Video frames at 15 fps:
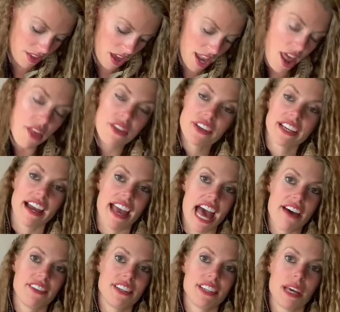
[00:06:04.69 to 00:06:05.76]
Another thing I
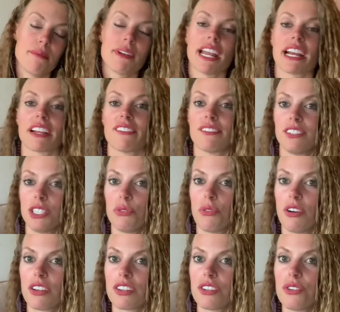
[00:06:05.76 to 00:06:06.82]
haven't done but I really
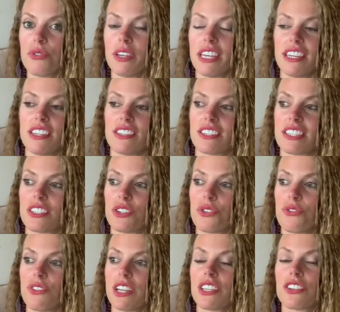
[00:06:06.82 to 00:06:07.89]
want to is to
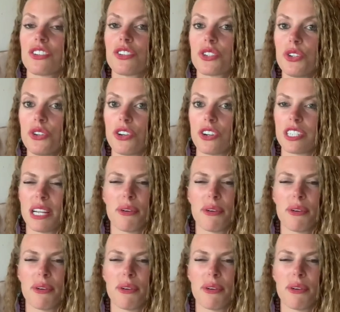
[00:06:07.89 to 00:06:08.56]
rent scooters.